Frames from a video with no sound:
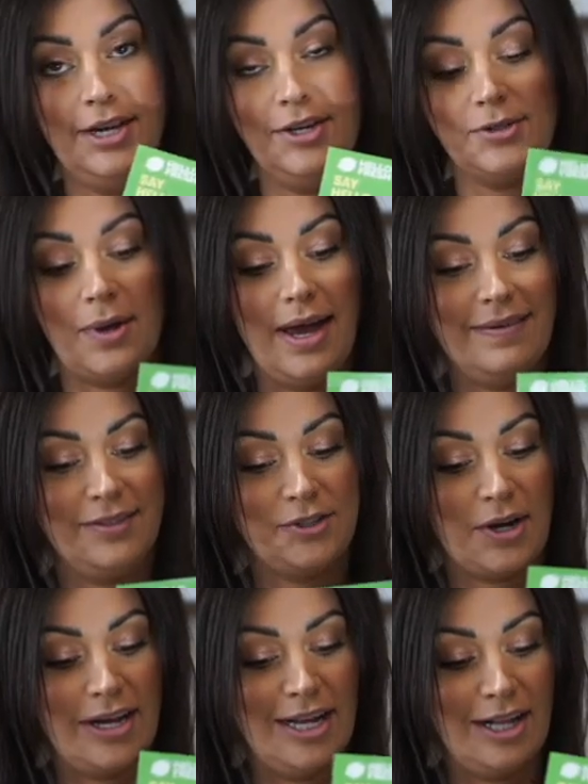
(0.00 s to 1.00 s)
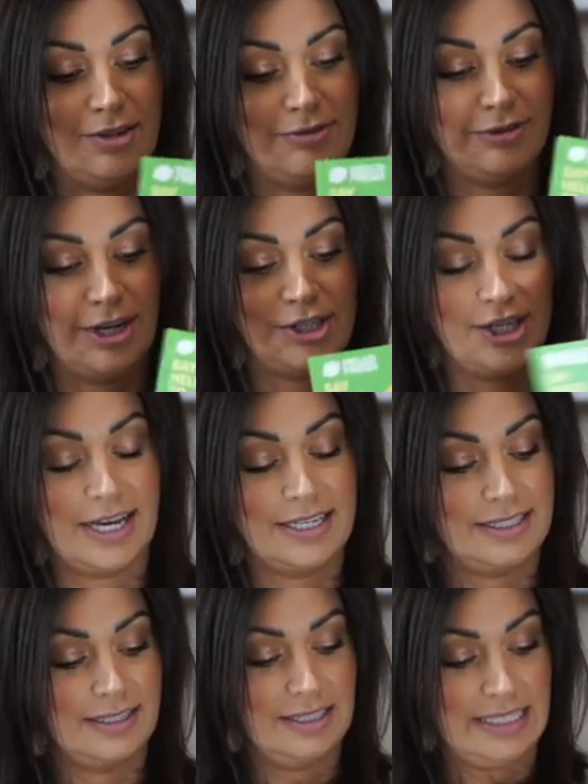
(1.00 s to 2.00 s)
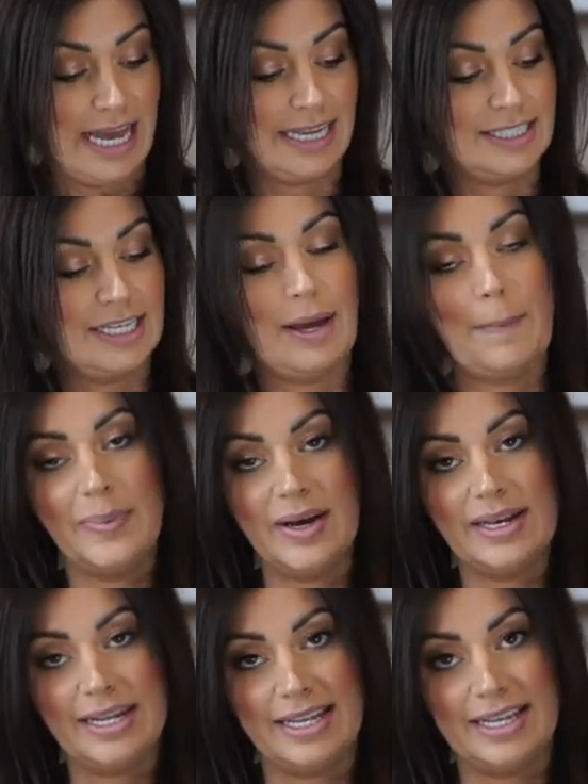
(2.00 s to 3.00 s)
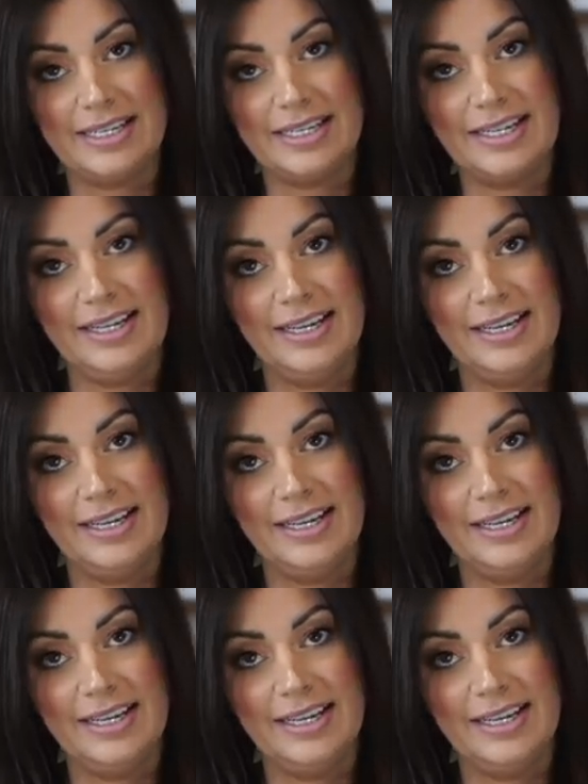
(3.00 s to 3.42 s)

So I haven't tried HelloFresh yet, but in